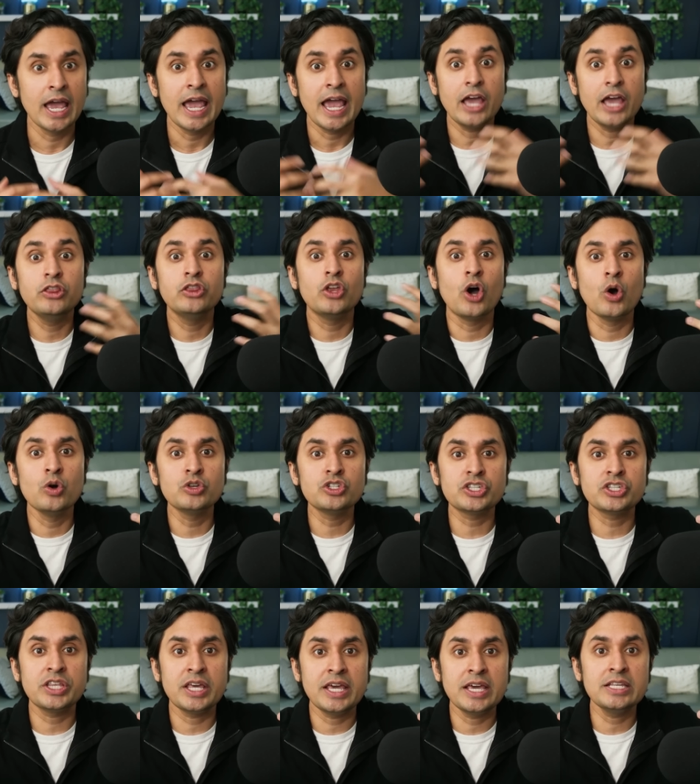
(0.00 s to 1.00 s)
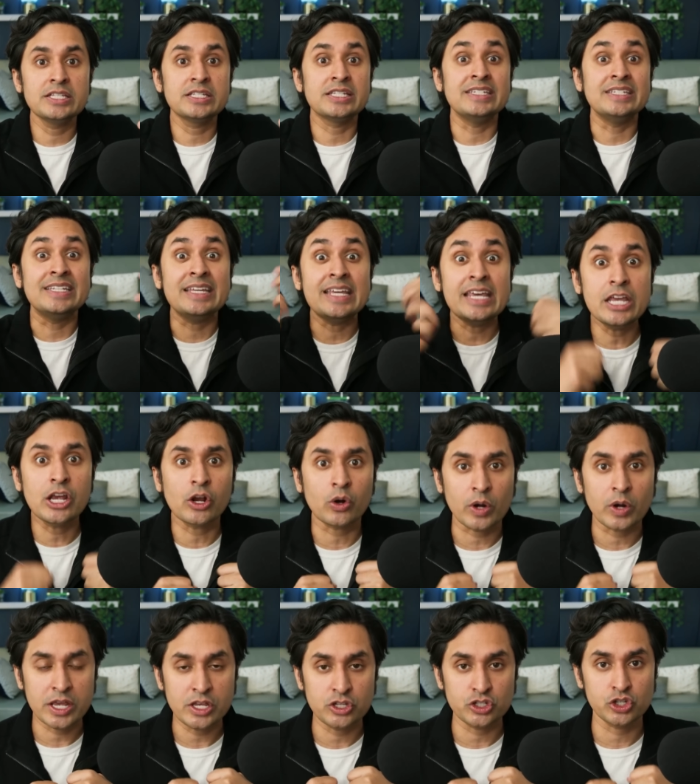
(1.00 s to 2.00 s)
and those things
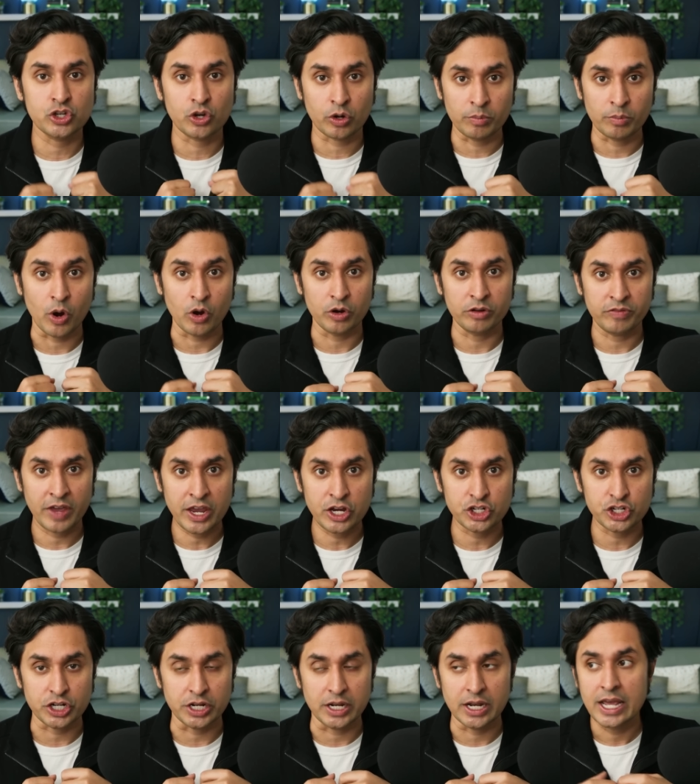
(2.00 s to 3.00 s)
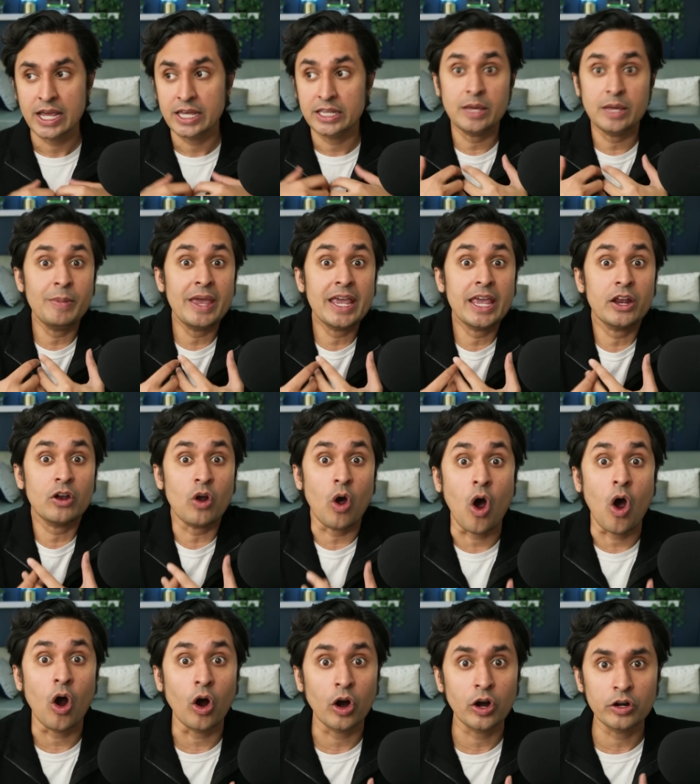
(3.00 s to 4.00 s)
decrease your motivation they make it
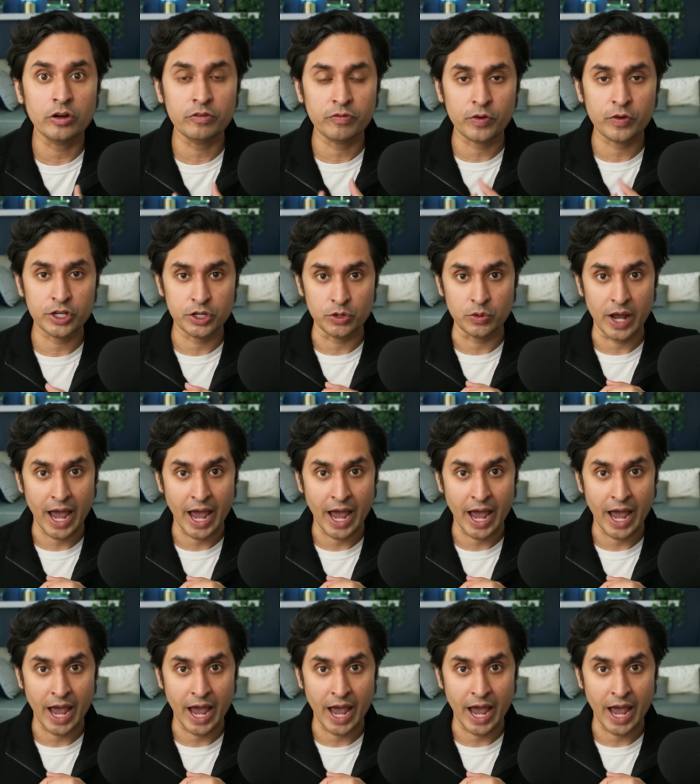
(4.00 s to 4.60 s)
hard for you to